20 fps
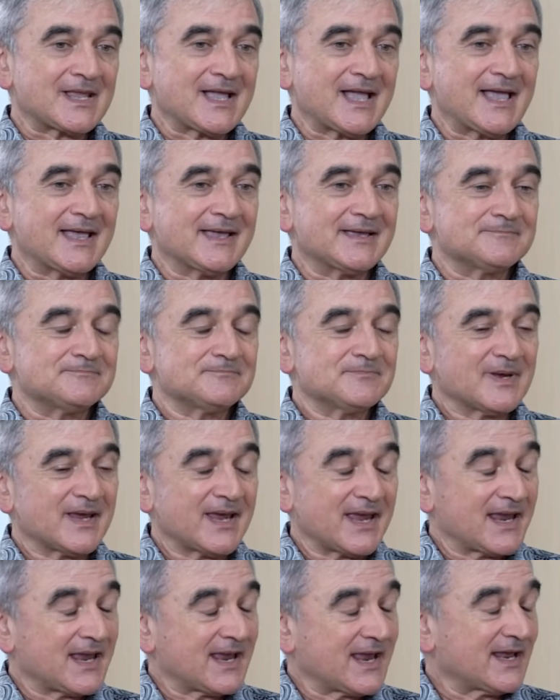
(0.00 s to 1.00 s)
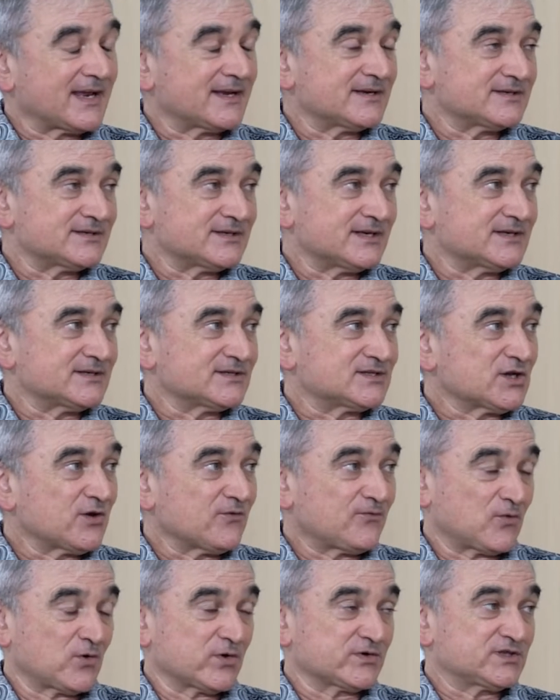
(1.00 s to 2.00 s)
and, and so
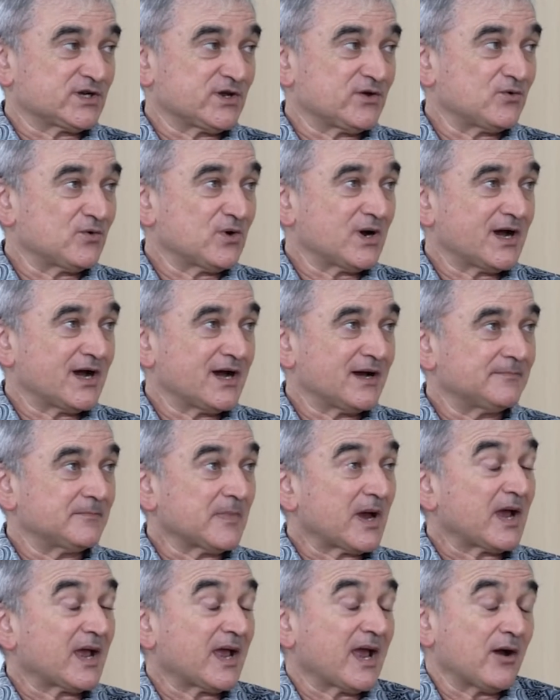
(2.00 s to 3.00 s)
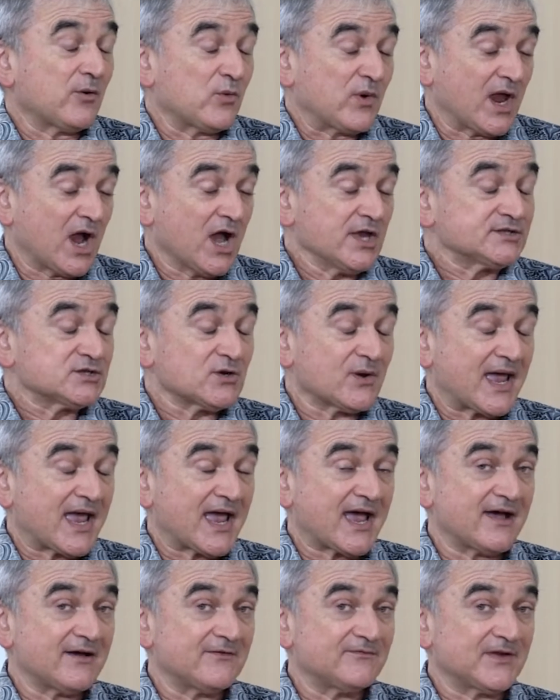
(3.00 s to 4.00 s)
forth. So uh, we also
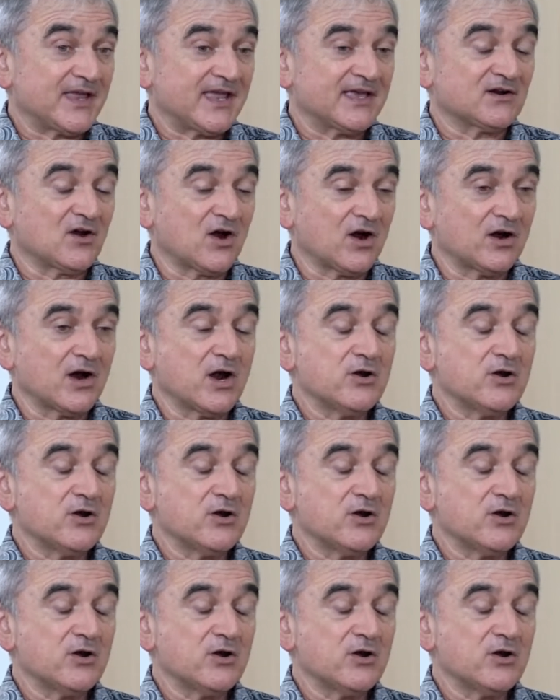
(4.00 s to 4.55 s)
have in our